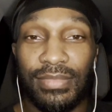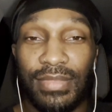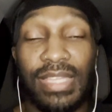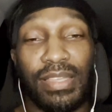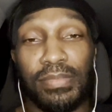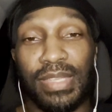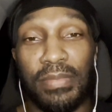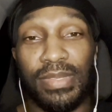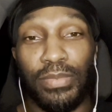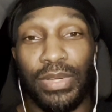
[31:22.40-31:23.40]
And
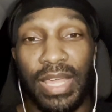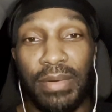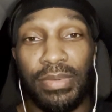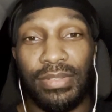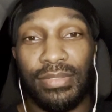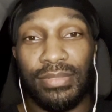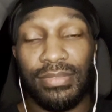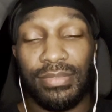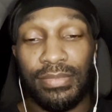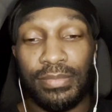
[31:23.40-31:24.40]
sometimes it would happen.
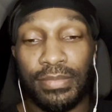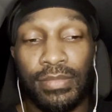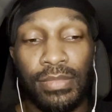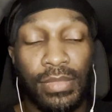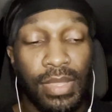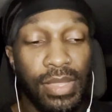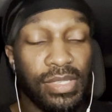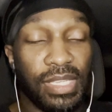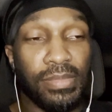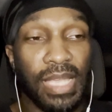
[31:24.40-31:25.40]

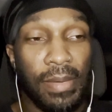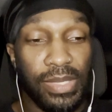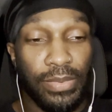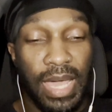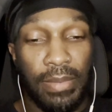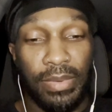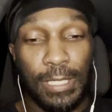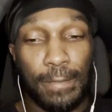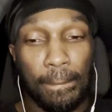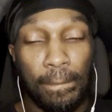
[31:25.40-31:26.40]
Sometimes it would happen.
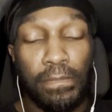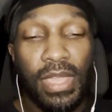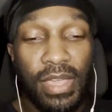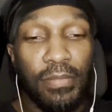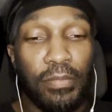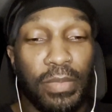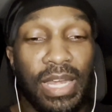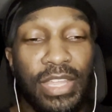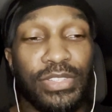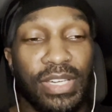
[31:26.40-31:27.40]
But I
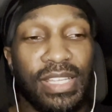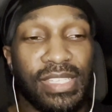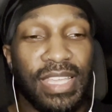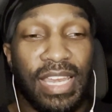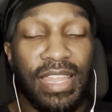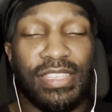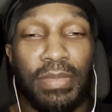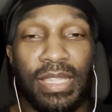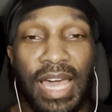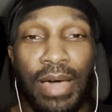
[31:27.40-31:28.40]
need you to understand, it doesn't
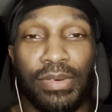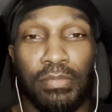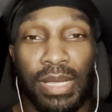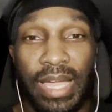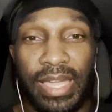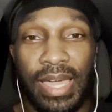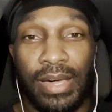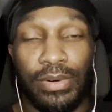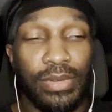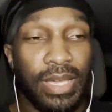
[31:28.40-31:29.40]
mean that I would black
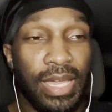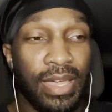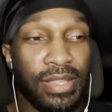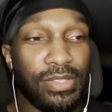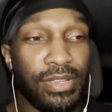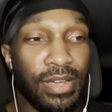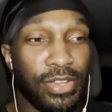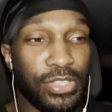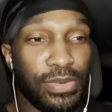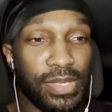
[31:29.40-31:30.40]
out and turn
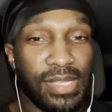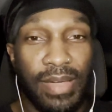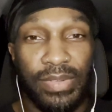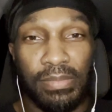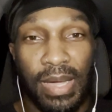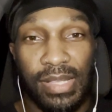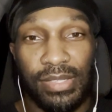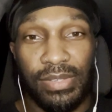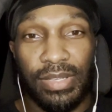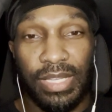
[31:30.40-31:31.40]
into a savage
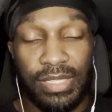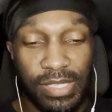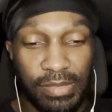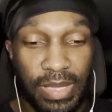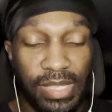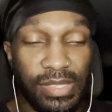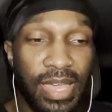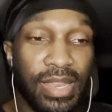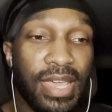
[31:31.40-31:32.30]
monster. It just means that